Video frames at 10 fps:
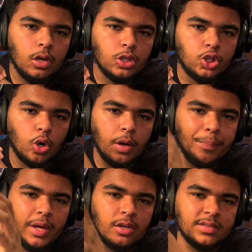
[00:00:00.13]
Jordan
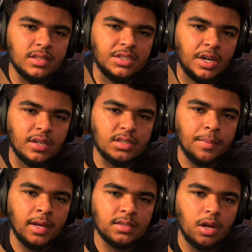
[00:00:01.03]
Peterson shares some of
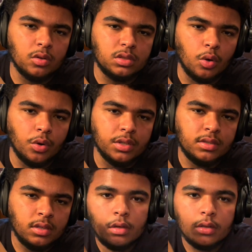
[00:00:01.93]
his ghost stories.
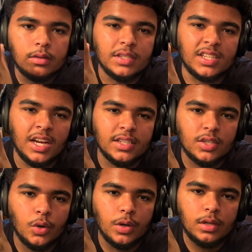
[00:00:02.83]
Let's get
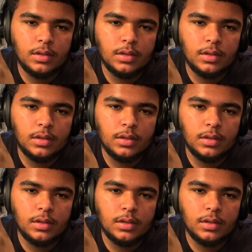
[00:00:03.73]
into it.